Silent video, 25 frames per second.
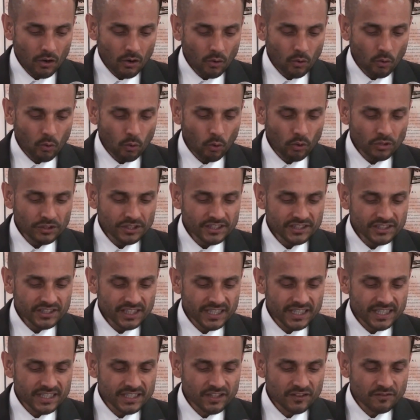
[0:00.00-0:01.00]
All the
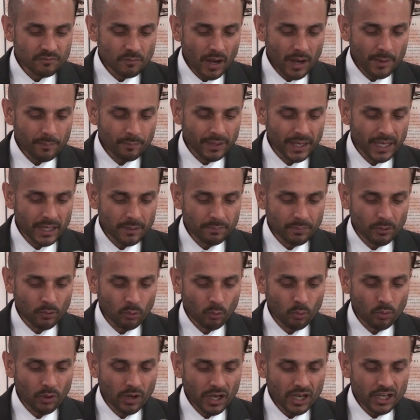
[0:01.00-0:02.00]
sinners of my
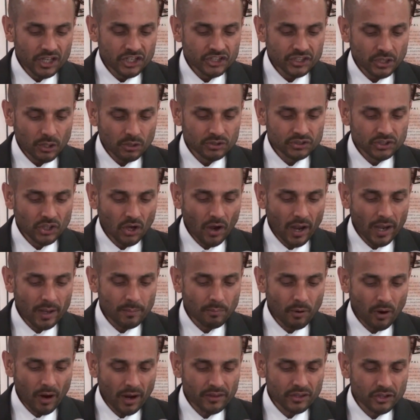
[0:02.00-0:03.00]
people shall die
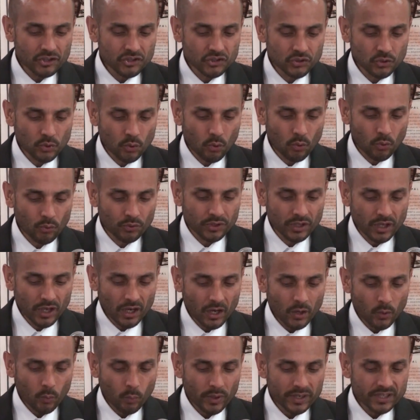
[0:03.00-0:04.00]
by the sword,
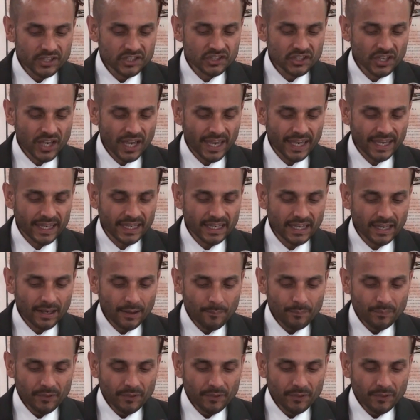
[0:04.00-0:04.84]
which say,